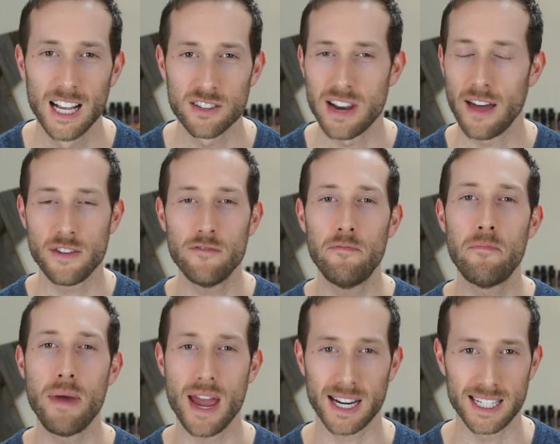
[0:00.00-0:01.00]
So now that you've
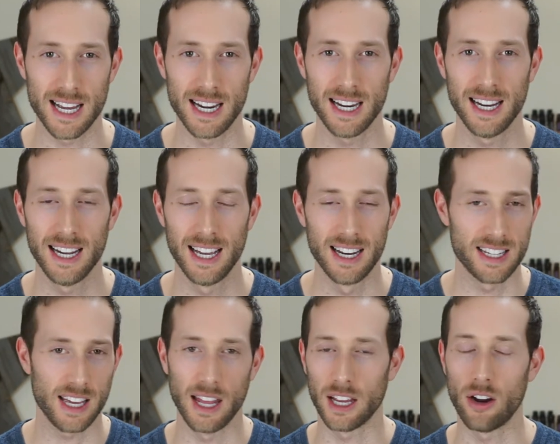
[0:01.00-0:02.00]
picked it, and it's
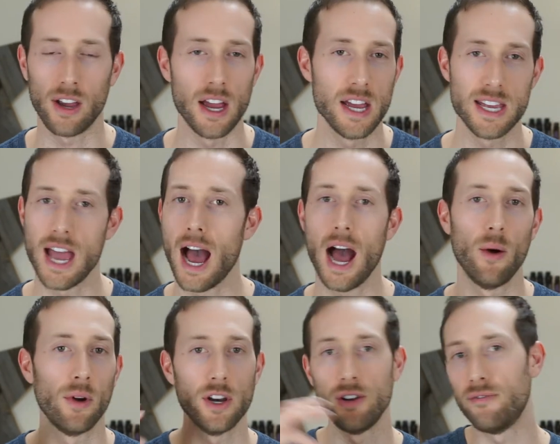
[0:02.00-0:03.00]
kind of like, okay, yeah, I
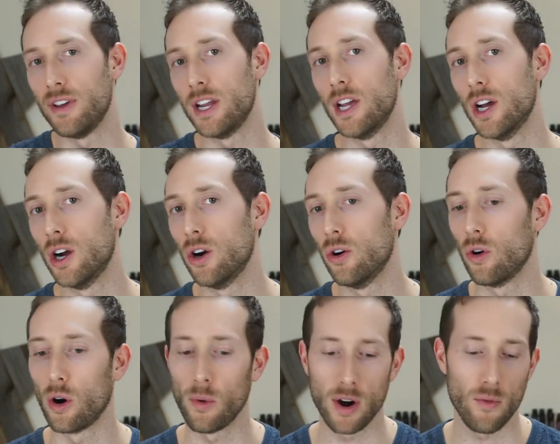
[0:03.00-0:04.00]
want to do video or
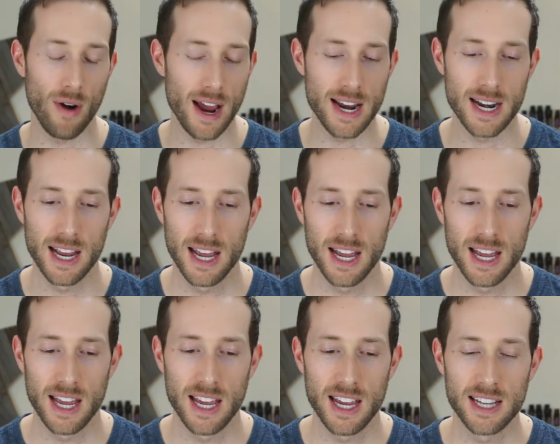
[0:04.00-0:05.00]
I want to write.
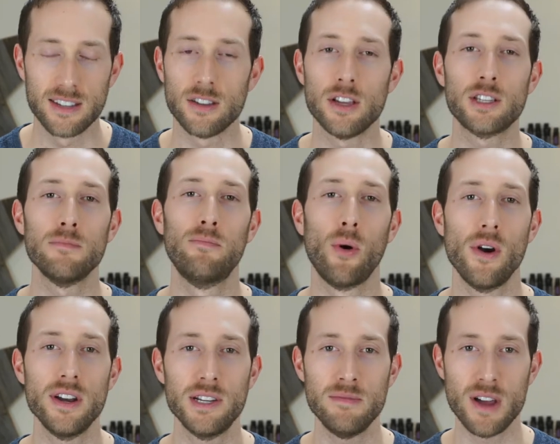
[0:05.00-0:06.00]
He says it's
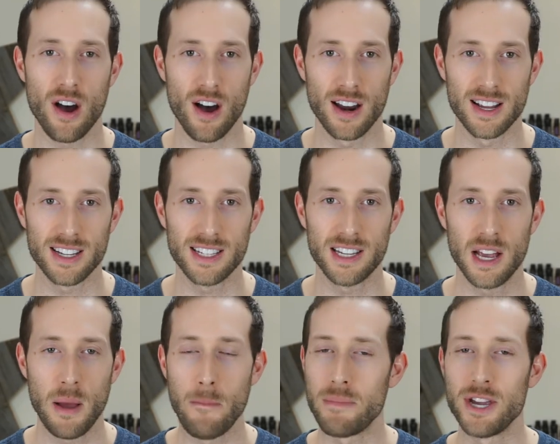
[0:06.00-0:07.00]
important to be honest,
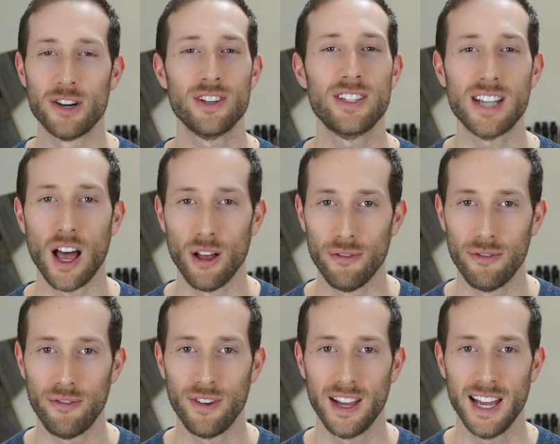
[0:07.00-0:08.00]
be
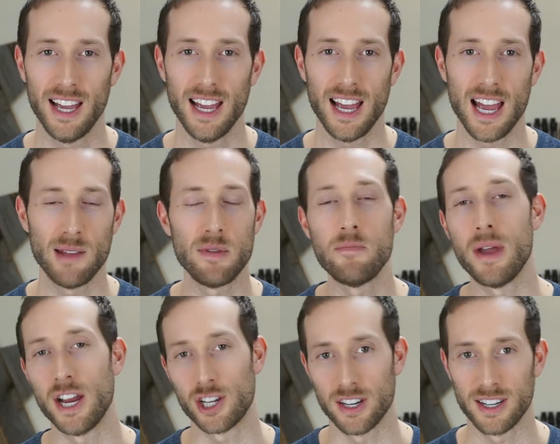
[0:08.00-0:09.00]
yourself, and be
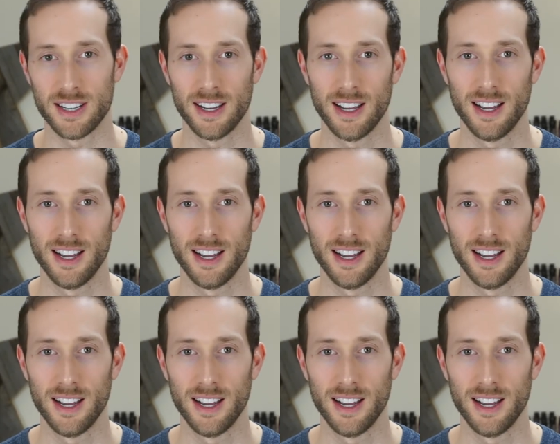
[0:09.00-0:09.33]
patient.